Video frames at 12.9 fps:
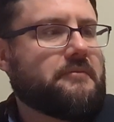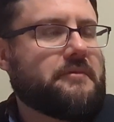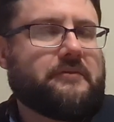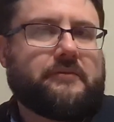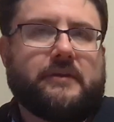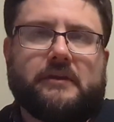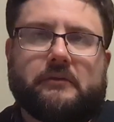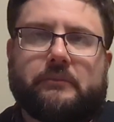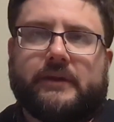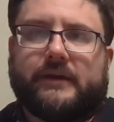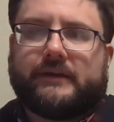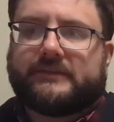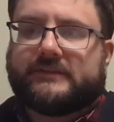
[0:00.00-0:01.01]
the finger
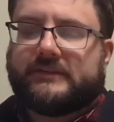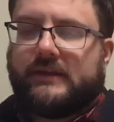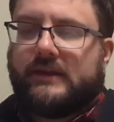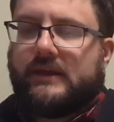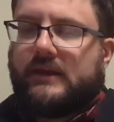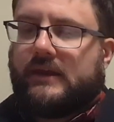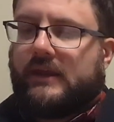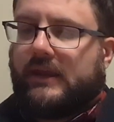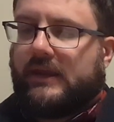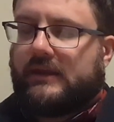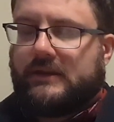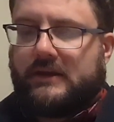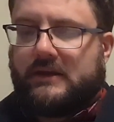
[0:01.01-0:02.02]
picks,
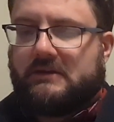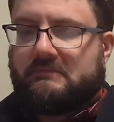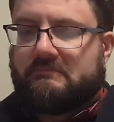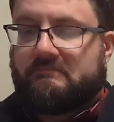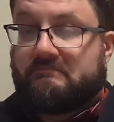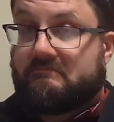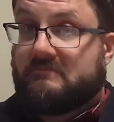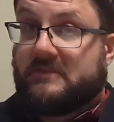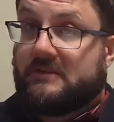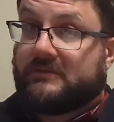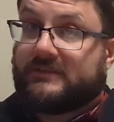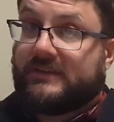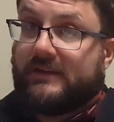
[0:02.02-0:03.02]
and
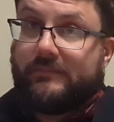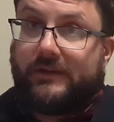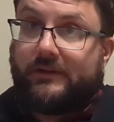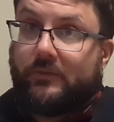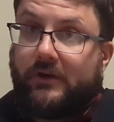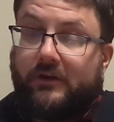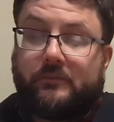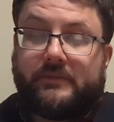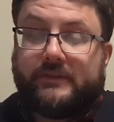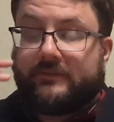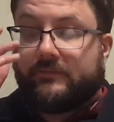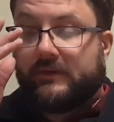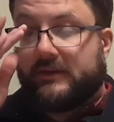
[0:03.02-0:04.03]
you'll see I'm not wearing them in
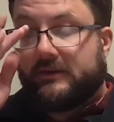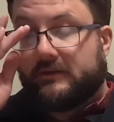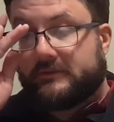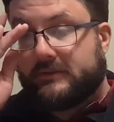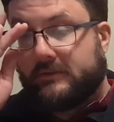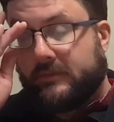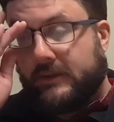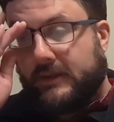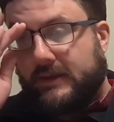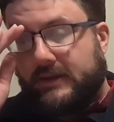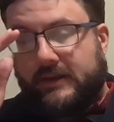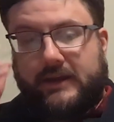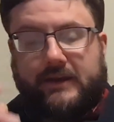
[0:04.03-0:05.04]
this video. So
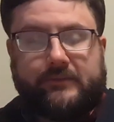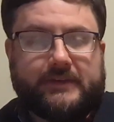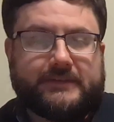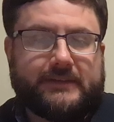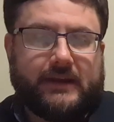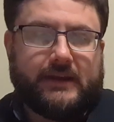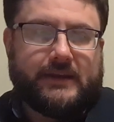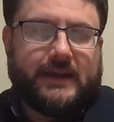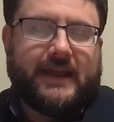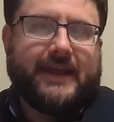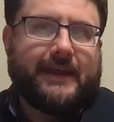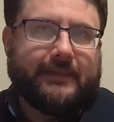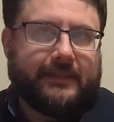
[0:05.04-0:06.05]
I've
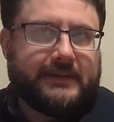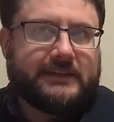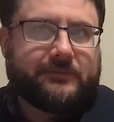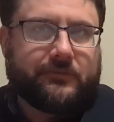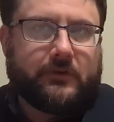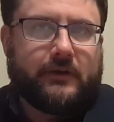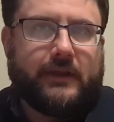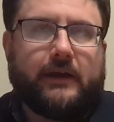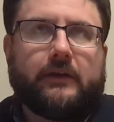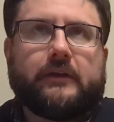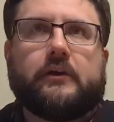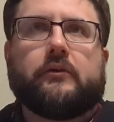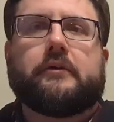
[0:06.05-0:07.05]
decided, at least for now,
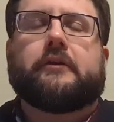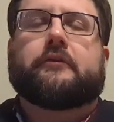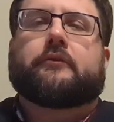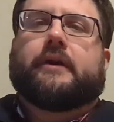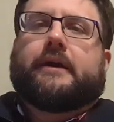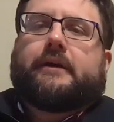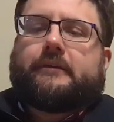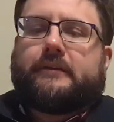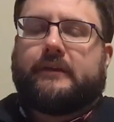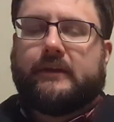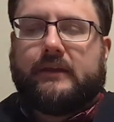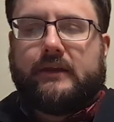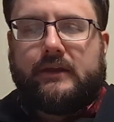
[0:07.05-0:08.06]
to go another route.
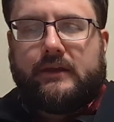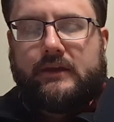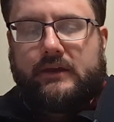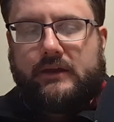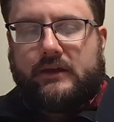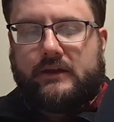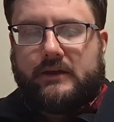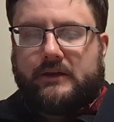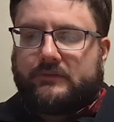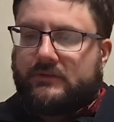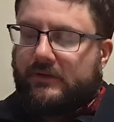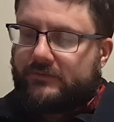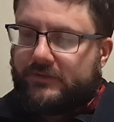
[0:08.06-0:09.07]

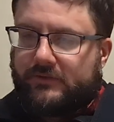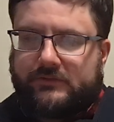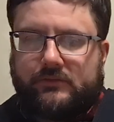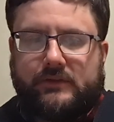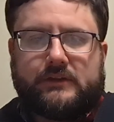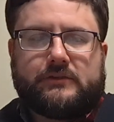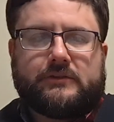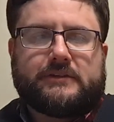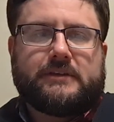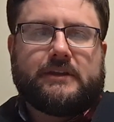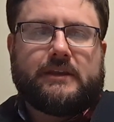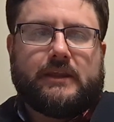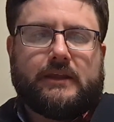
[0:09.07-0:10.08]
So I was also
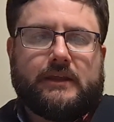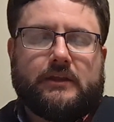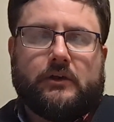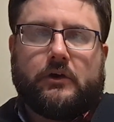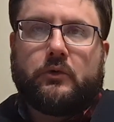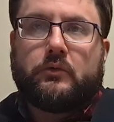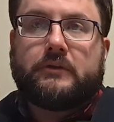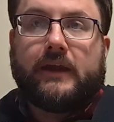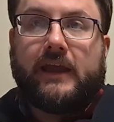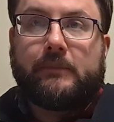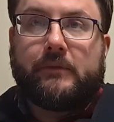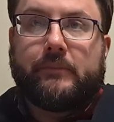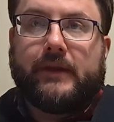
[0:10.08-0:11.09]
interested in old
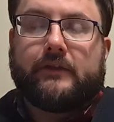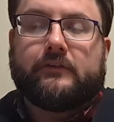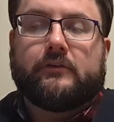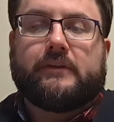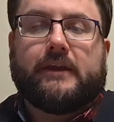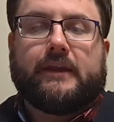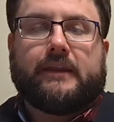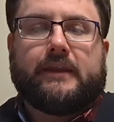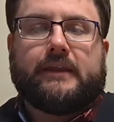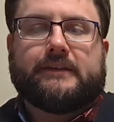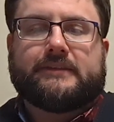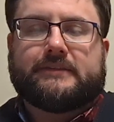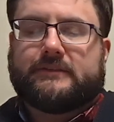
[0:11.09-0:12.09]
timey banjo
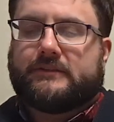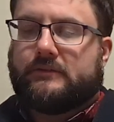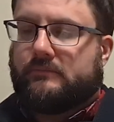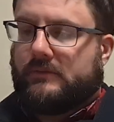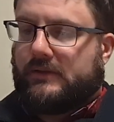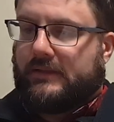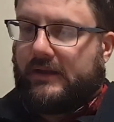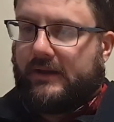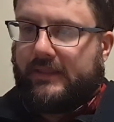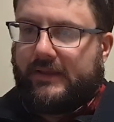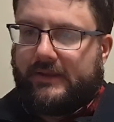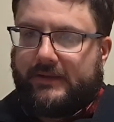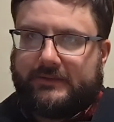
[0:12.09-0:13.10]
techniques. So a lot of
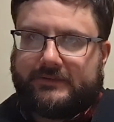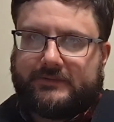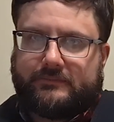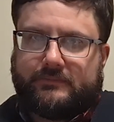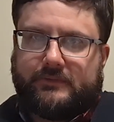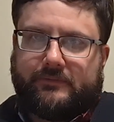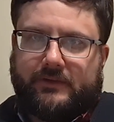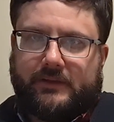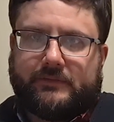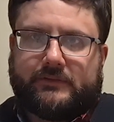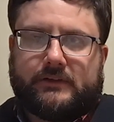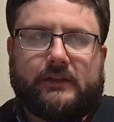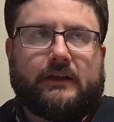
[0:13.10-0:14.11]
that is the
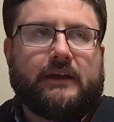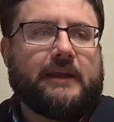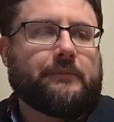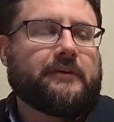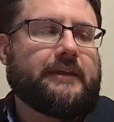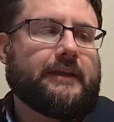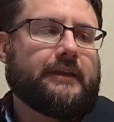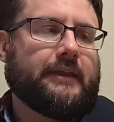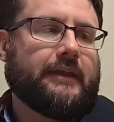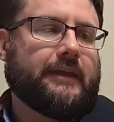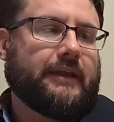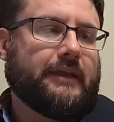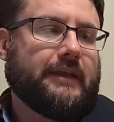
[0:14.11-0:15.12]
famous claw hammer
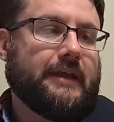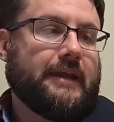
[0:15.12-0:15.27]
technique.